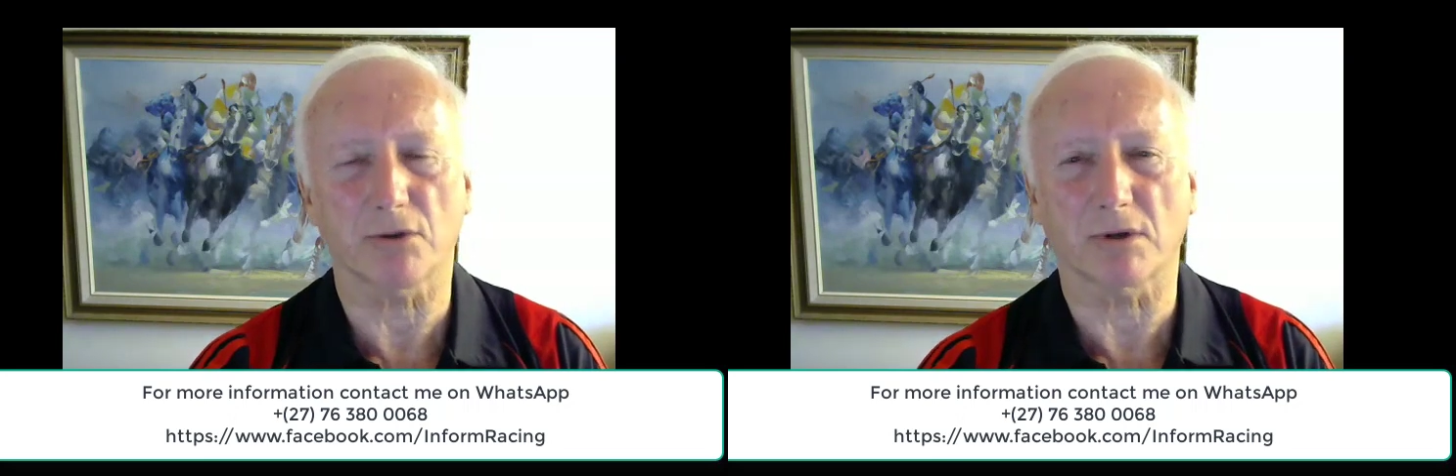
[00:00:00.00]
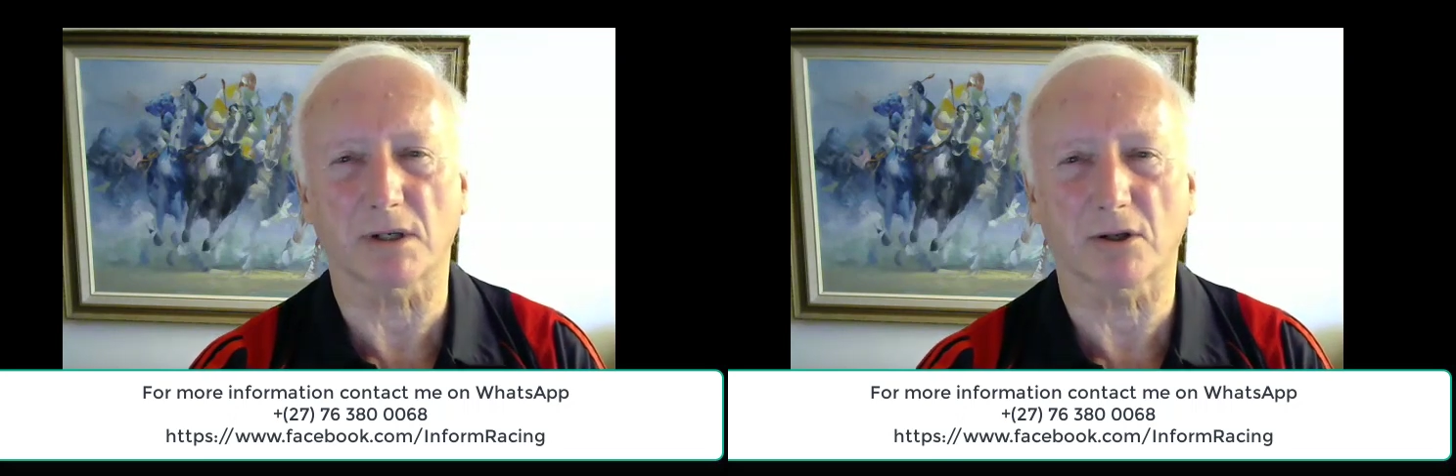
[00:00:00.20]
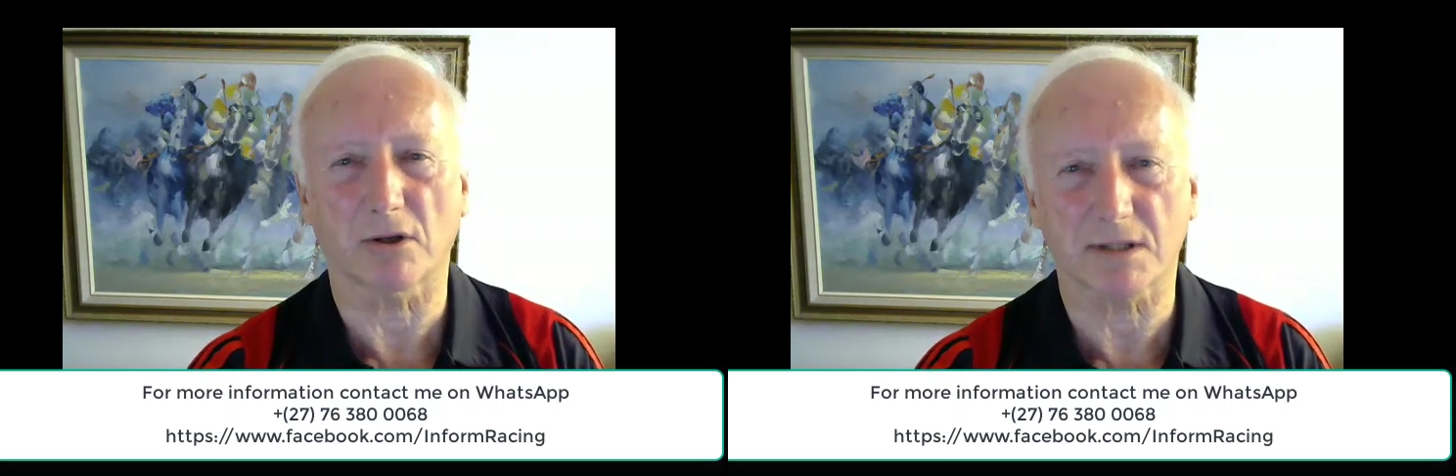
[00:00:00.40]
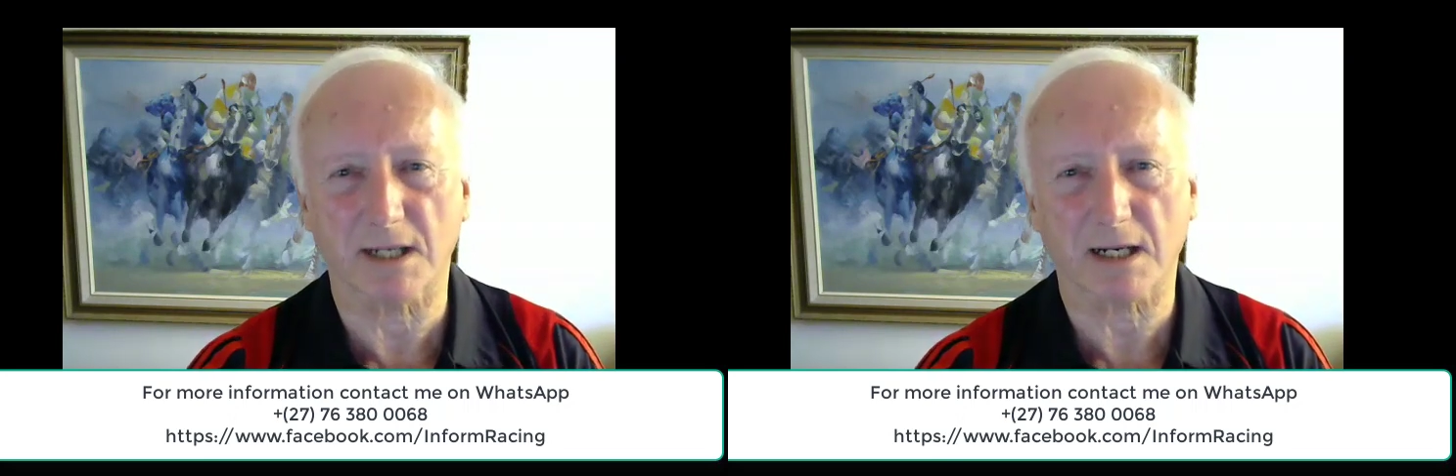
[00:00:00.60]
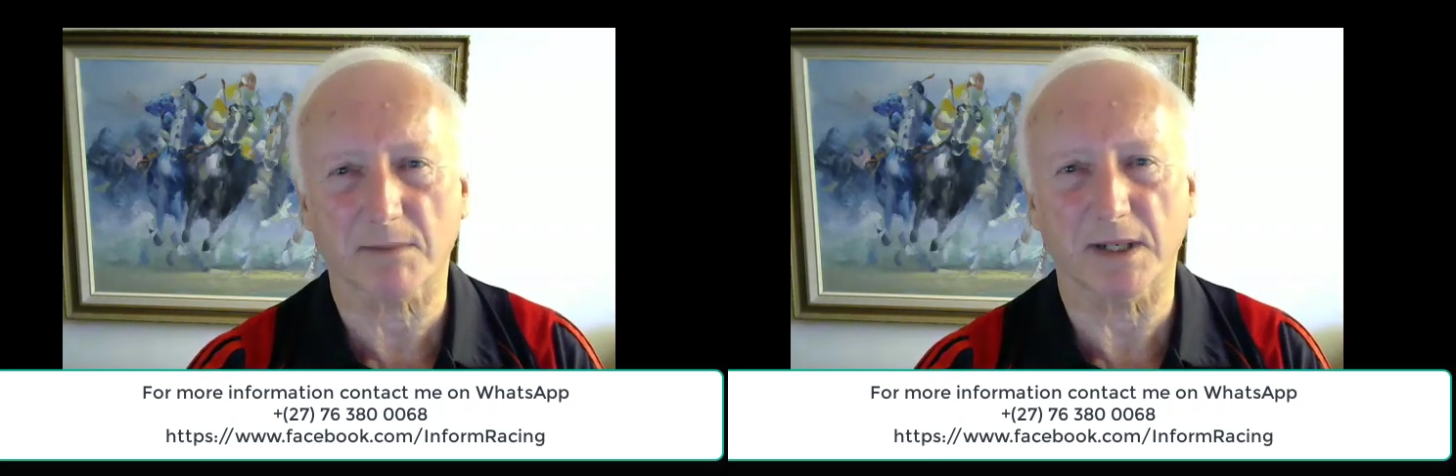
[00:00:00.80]
You can
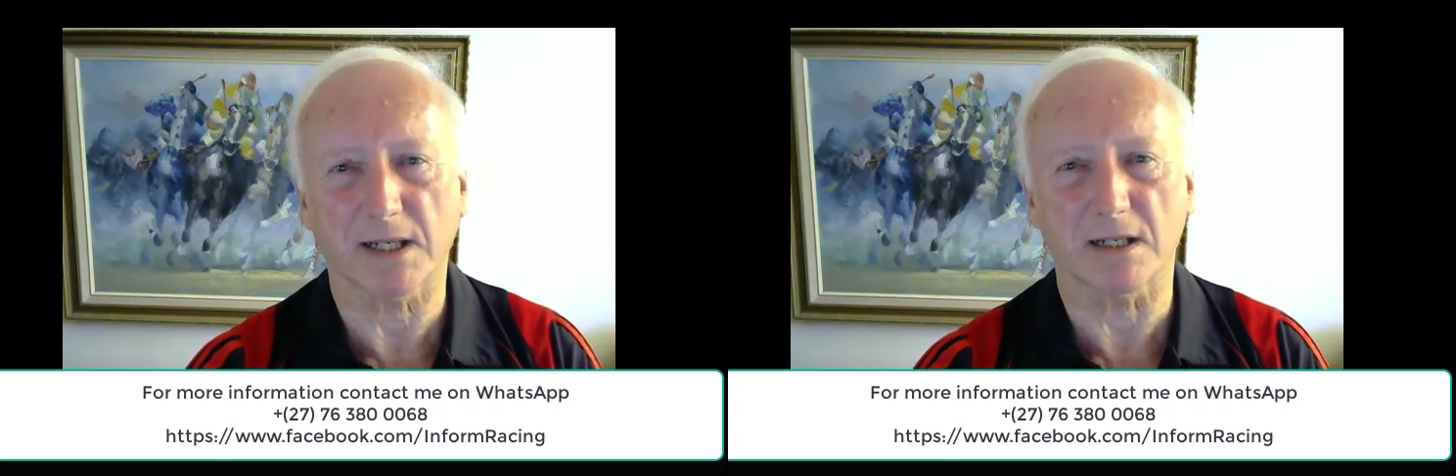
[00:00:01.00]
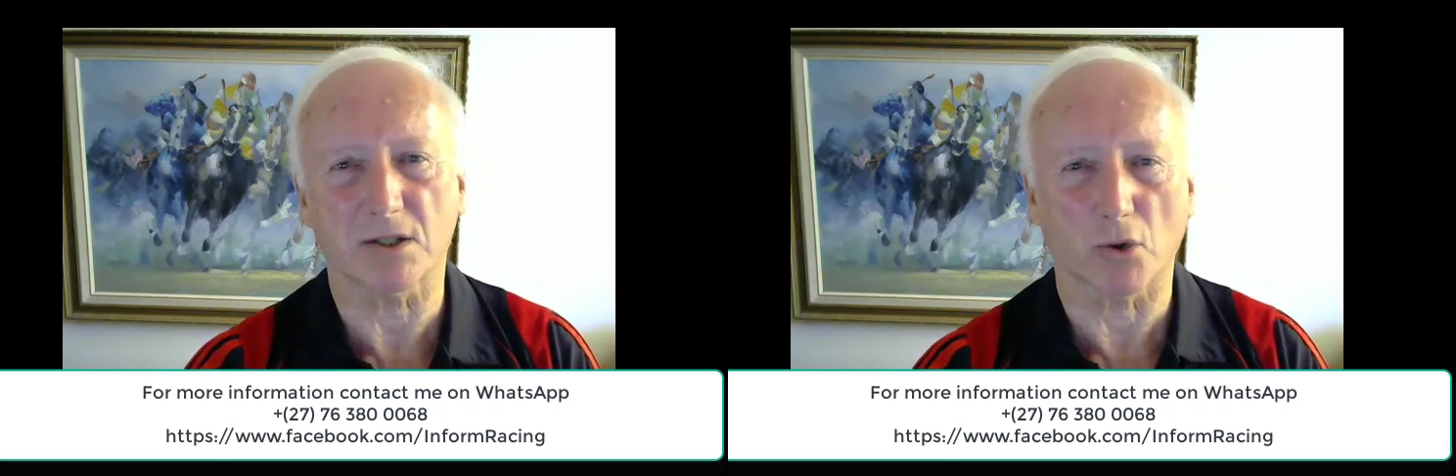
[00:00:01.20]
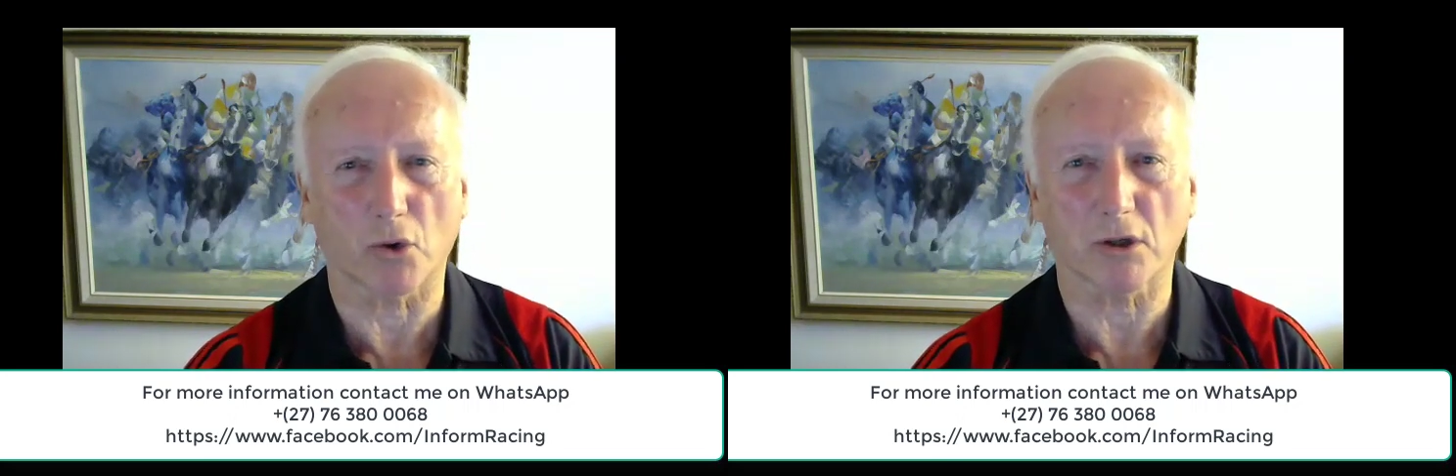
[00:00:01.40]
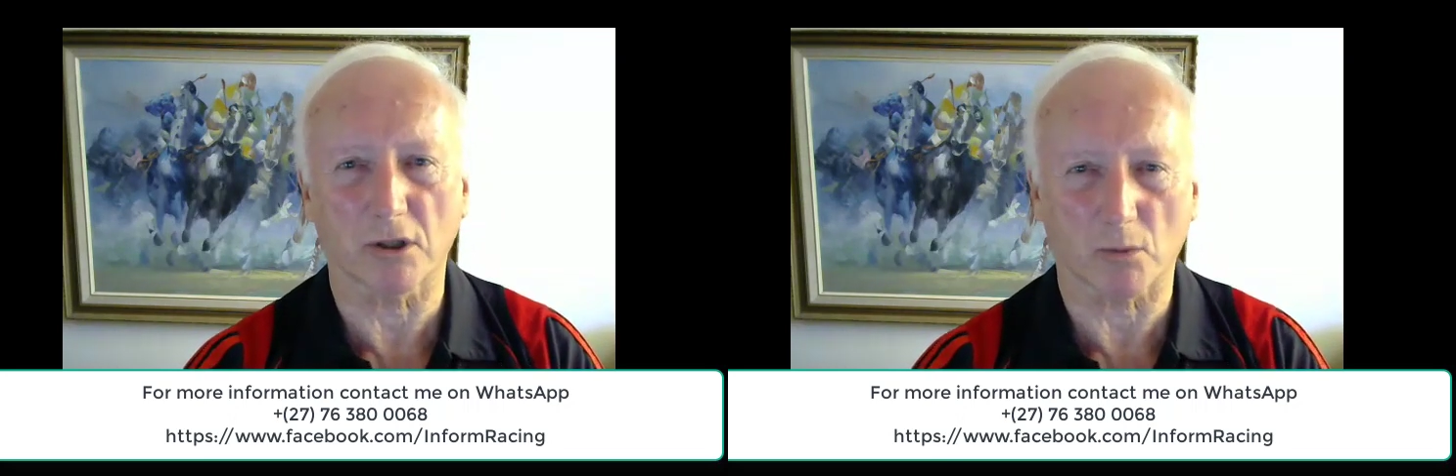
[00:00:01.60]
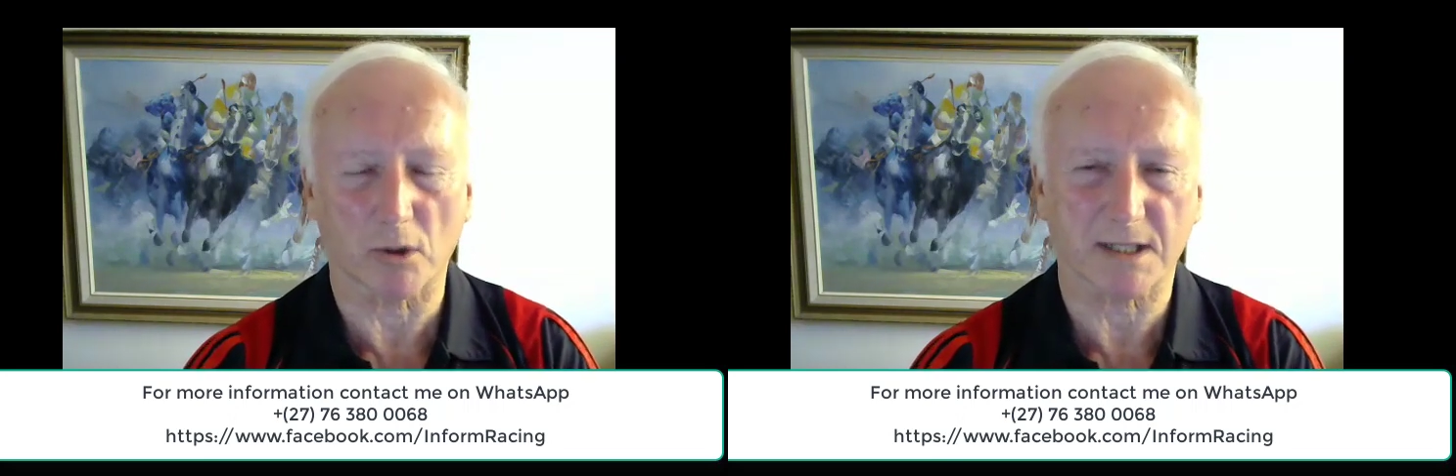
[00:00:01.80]
contact me. It's all
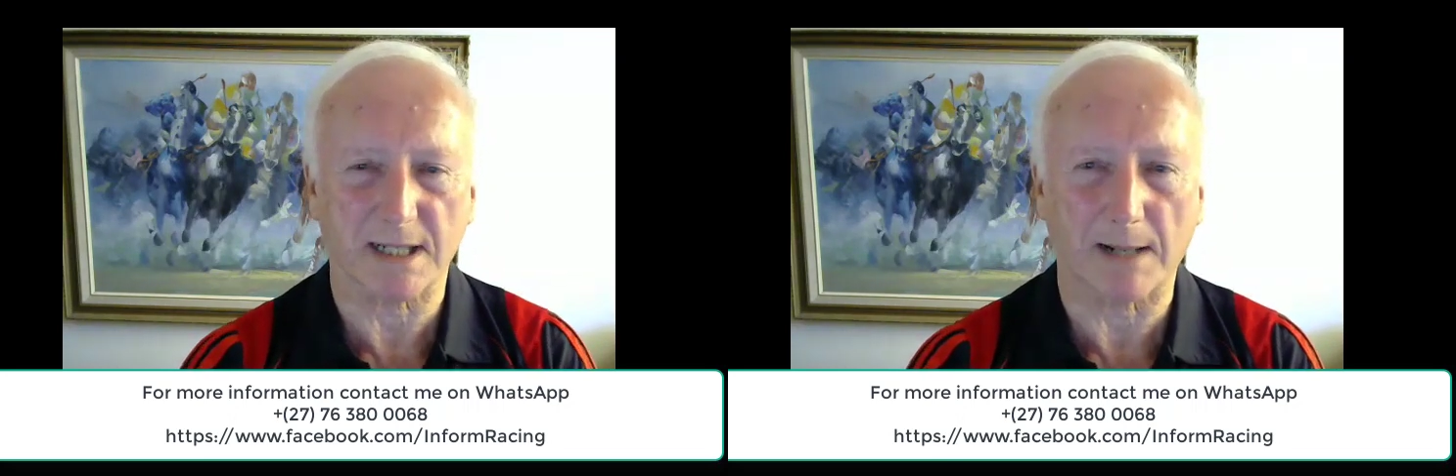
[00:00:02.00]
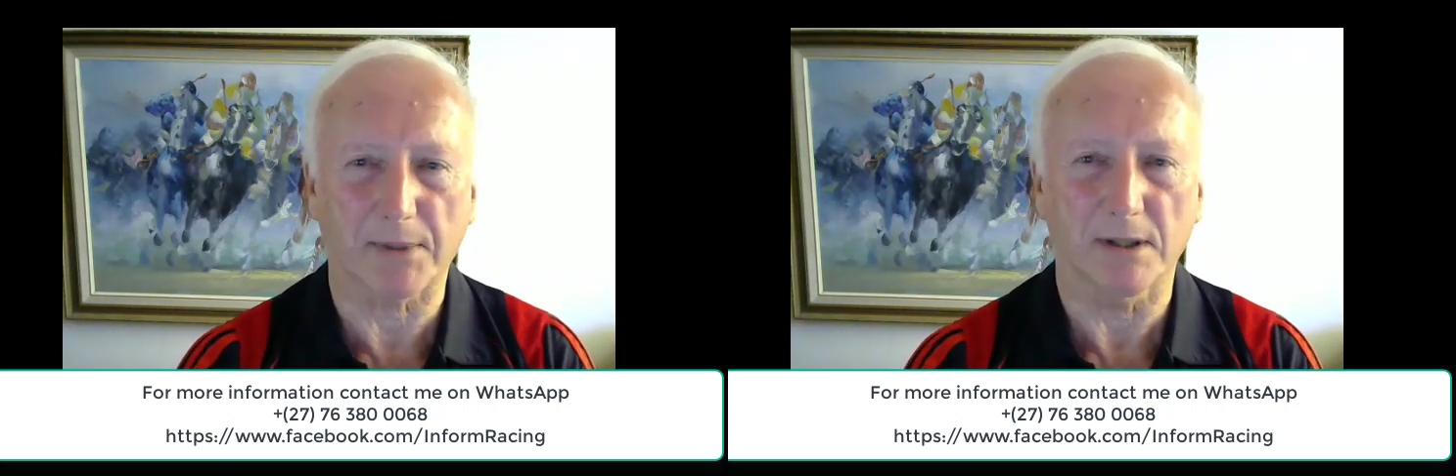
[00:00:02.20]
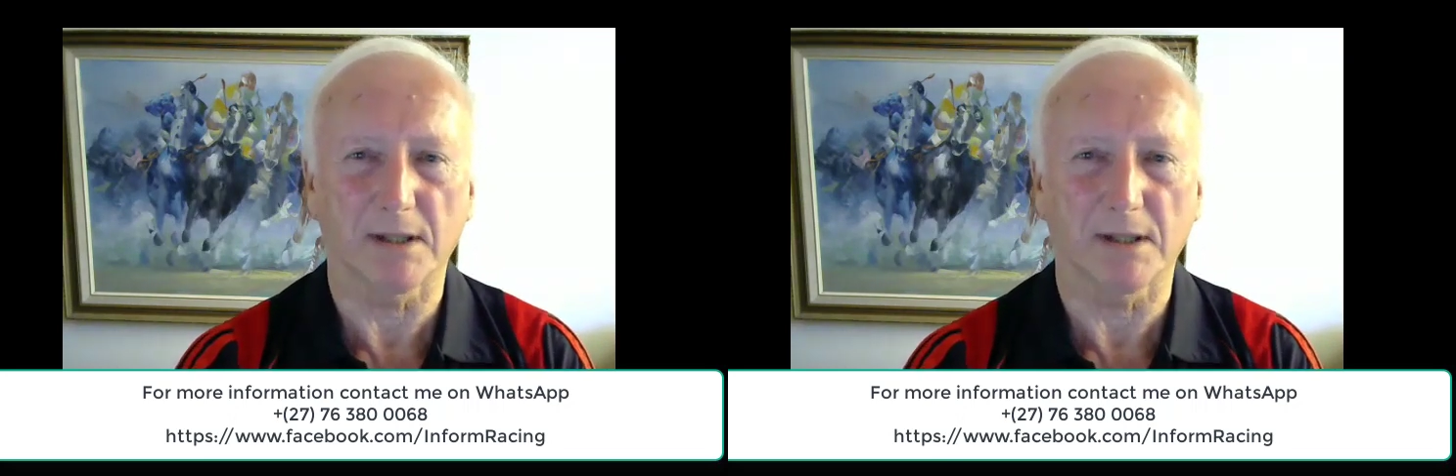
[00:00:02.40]
on WhatsApp,